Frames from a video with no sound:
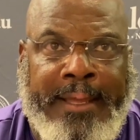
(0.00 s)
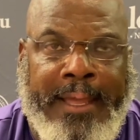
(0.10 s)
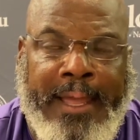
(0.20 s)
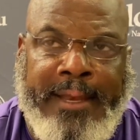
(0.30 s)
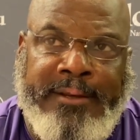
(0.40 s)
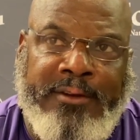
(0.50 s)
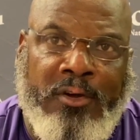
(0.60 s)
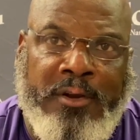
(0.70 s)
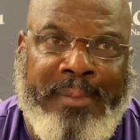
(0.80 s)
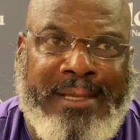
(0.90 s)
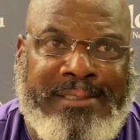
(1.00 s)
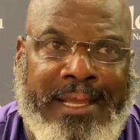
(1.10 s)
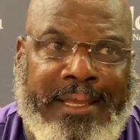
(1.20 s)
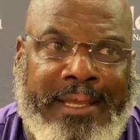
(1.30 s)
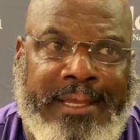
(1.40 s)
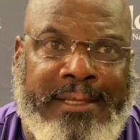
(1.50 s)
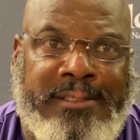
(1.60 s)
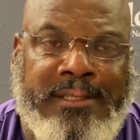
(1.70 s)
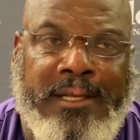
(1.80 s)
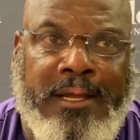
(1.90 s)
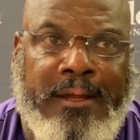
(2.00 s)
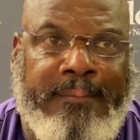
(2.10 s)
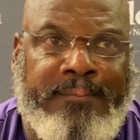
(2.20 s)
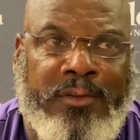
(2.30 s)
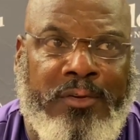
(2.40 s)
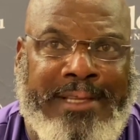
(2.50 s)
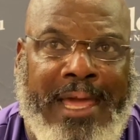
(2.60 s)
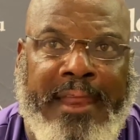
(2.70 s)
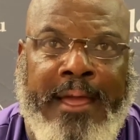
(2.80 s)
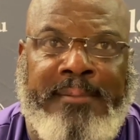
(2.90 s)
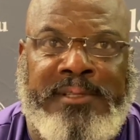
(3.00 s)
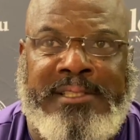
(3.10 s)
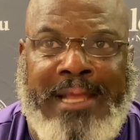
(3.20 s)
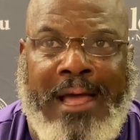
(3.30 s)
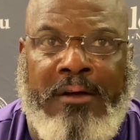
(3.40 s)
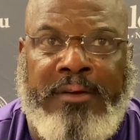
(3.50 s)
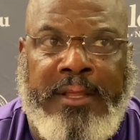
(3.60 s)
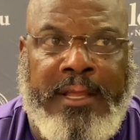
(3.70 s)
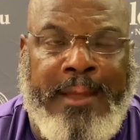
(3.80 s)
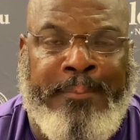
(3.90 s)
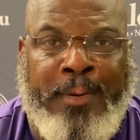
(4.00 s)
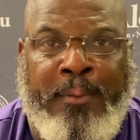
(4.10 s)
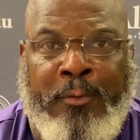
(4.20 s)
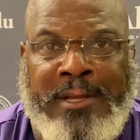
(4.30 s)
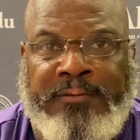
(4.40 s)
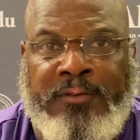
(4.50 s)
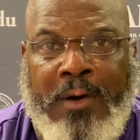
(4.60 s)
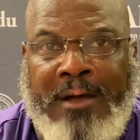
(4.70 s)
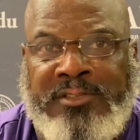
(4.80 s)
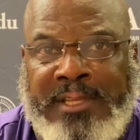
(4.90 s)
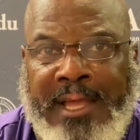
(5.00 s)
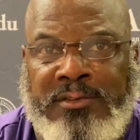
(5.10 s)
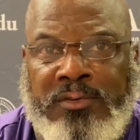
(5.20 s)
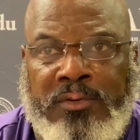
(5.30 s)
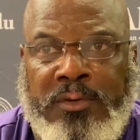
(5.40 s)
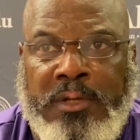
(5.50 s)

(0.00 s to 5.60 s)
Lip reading: And, you know, the biggest thing is, you know, it kind of helps us out in preparation for our schedule.